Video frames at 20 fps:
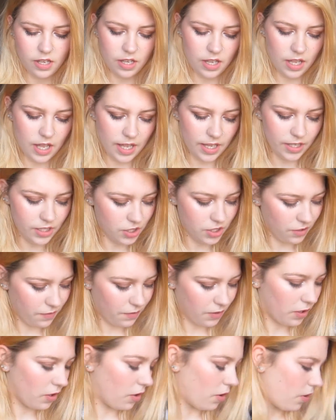And
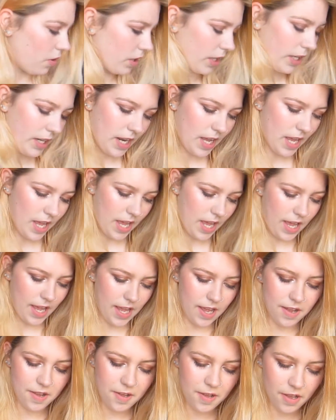you've got in
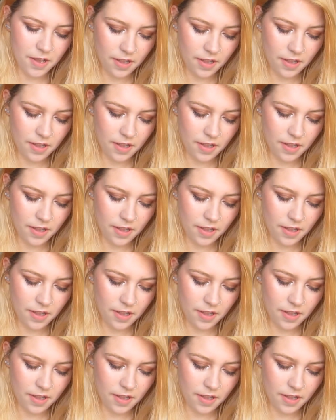here,